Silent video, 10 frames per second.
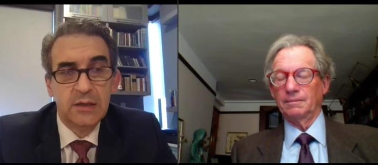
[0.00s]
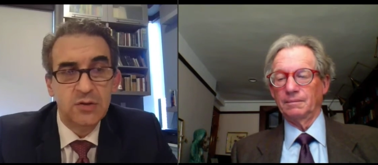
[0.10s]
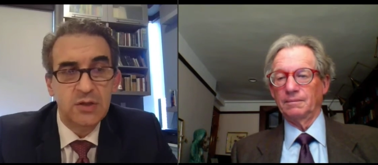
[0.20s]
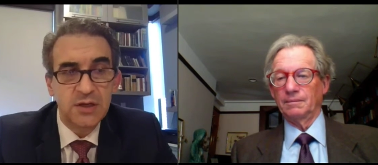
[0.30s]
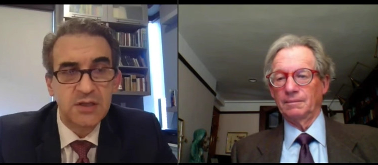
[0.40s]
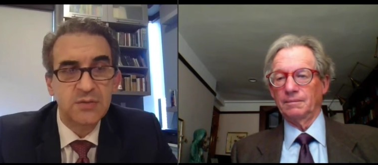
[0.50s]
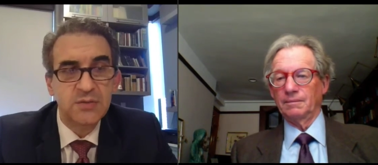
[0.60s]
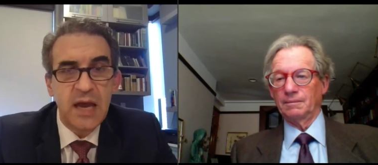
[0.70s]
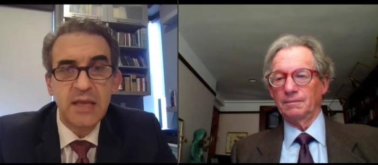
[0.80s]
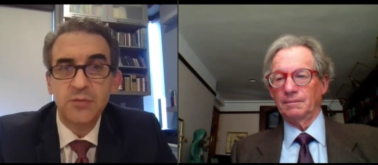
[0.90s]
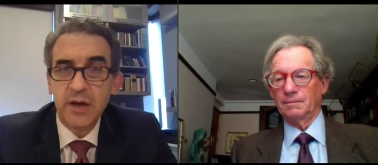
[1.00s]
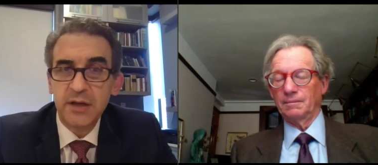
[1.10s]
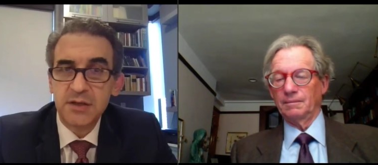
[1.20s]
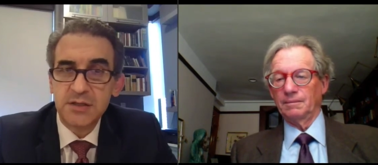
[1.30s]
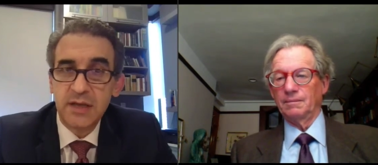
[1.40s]
Speaker 1: so there are tiny
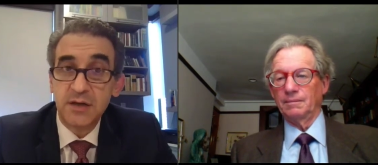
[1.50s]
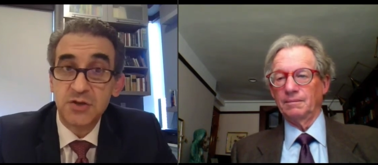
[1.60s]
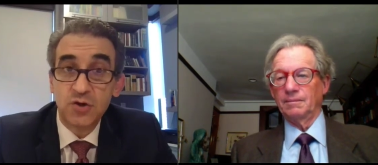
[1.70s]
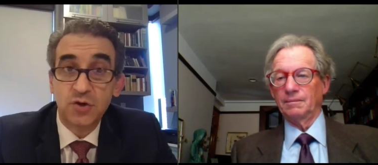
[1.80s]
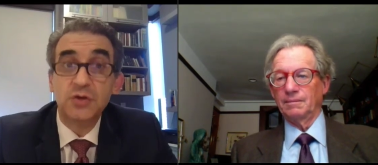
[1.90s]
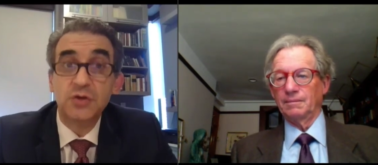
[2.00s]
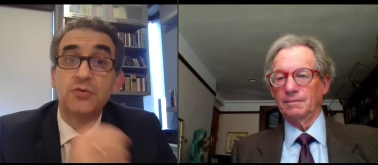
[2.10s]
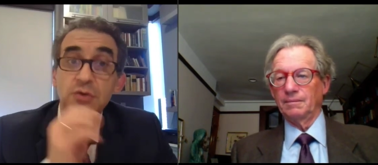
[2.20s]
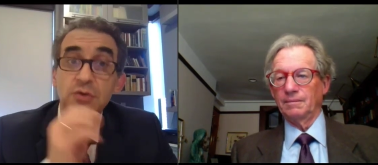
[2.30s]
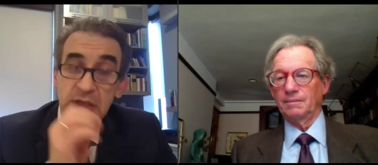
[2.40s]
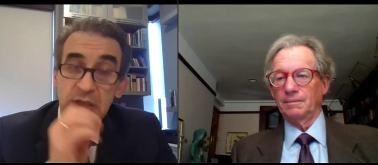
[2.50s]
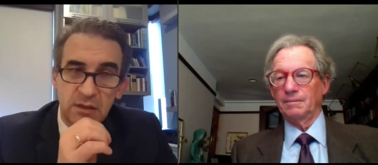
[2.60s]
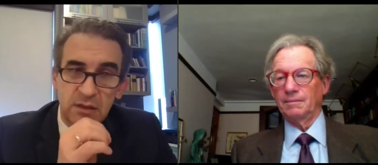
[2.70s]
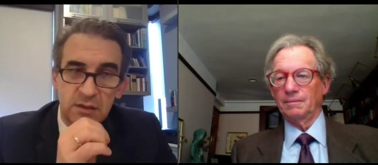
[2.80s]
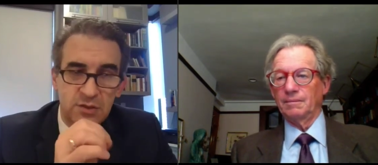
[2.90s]
wires. They are inserted through the
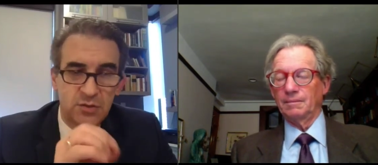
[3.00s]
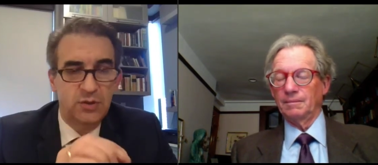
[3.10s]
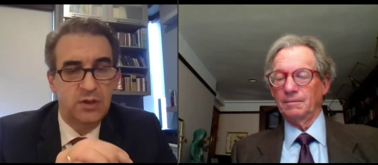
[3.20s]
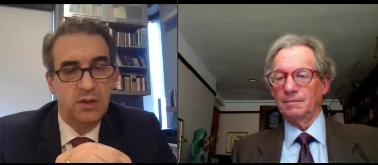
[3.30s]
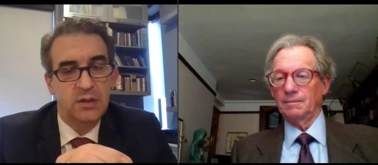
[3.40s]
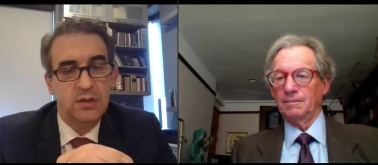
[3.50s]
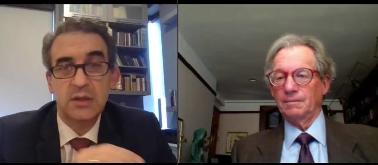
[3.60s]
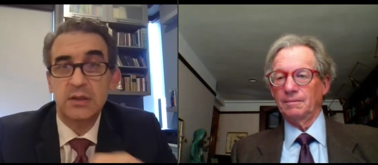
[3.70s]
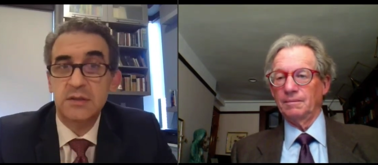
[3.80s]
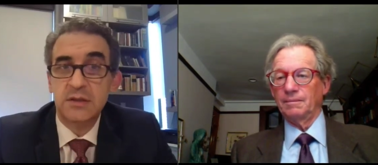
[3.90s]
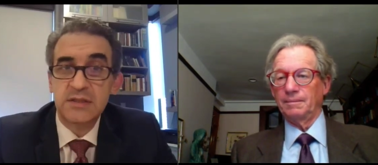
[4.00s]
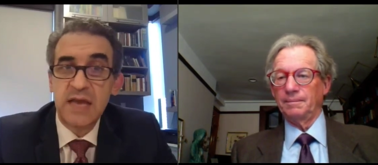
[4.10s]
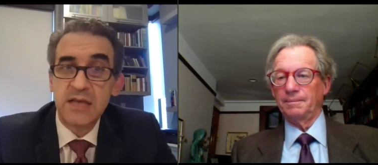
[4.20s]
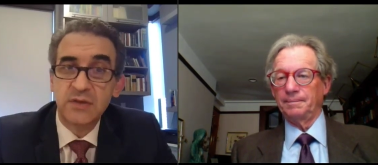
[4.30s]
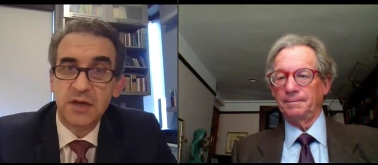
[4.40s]
needle. So the uh, the
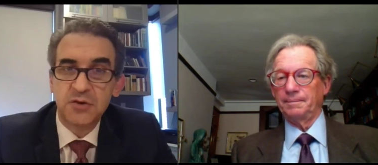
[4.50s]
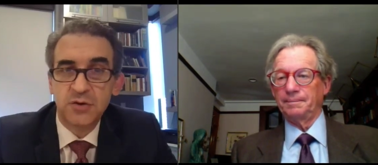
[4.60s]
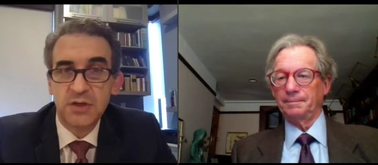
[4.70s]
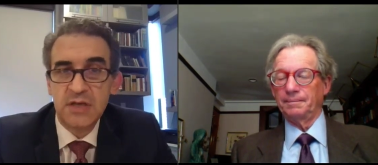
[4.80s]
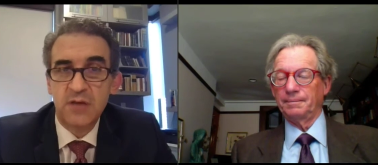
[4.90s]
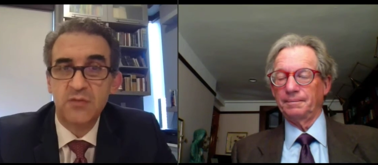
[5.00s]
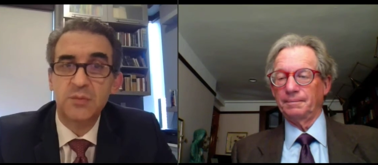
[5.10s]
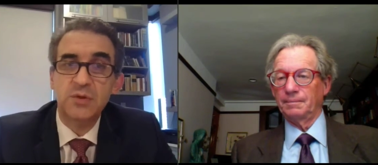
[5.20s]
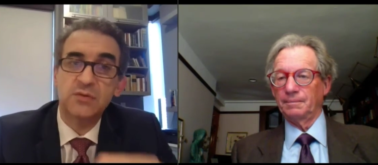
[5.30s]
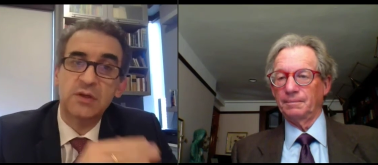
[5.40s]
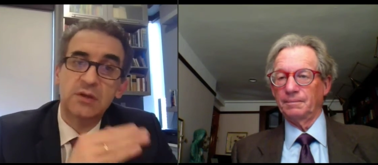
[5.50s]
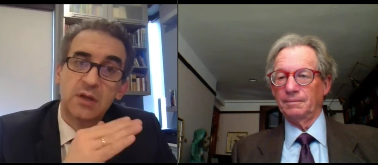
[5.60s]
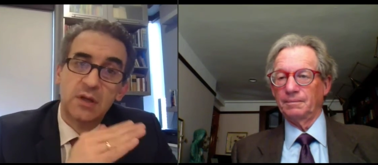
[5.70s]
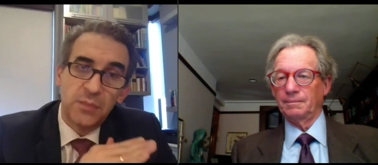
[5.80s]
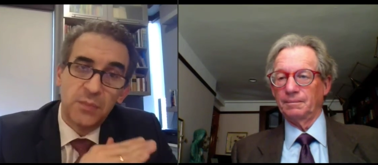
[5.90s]
size of electrode is somewhere between
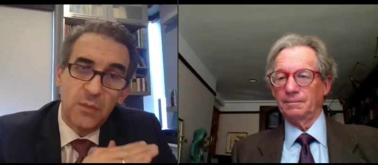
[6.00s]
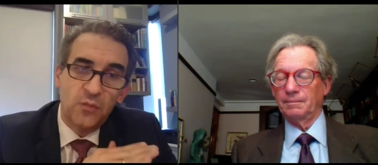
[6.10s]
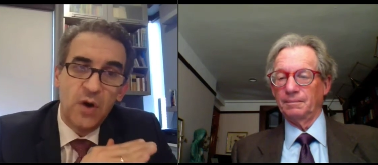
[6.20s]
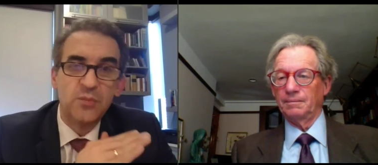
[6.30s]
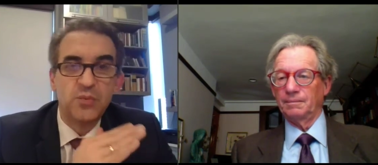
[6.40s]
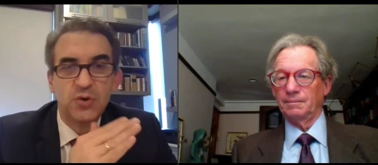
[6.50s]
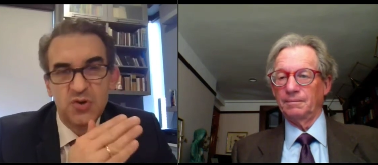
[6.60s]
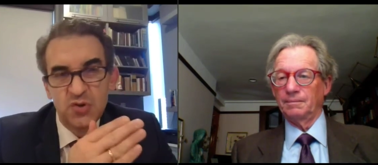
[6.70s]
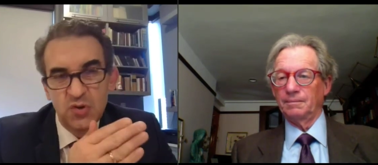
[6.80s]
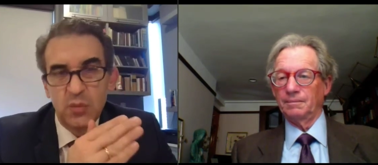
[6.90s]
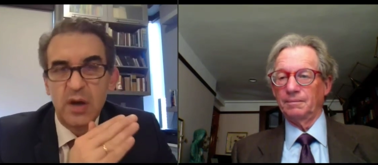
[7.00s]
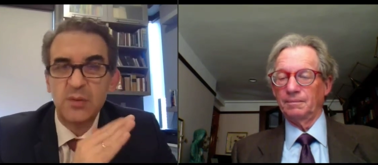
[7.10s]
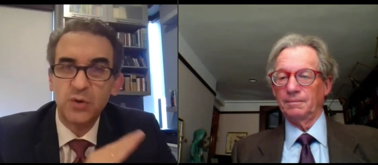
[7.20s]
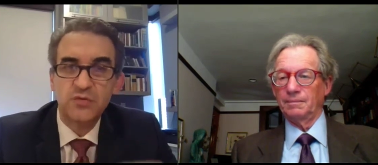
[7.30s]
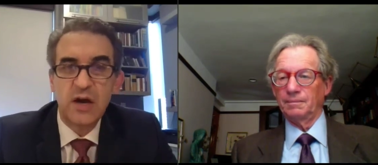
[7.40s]
1.2
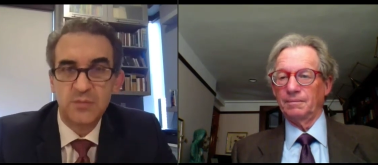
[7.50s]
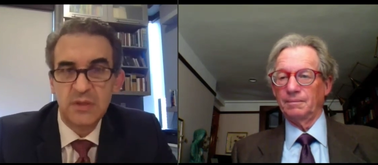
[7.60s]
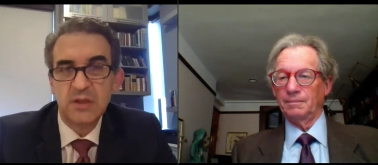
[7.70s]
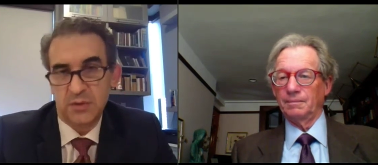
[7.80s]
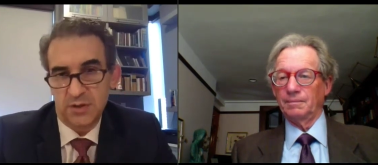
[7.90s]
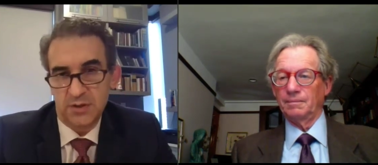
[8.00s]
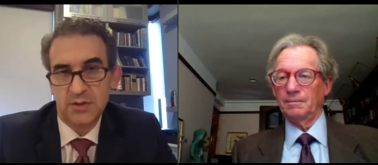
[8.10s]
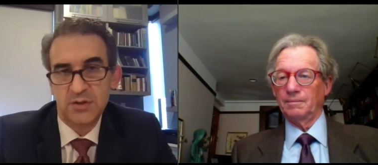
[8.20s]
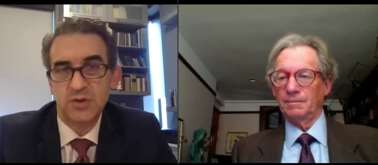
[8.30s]
1.5 millimeters.